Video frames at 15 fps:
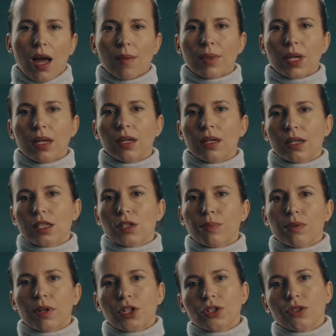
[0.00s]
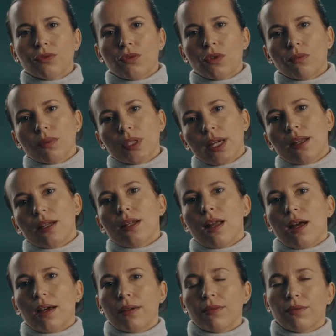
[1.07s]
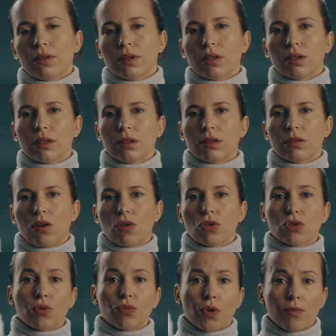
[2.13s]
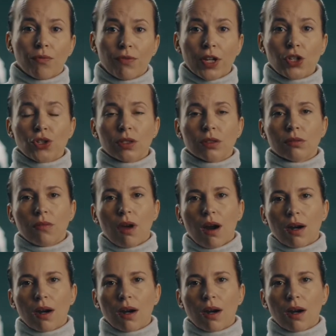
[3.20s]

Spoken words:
I'm getting inspiration from daily life, also from fashion,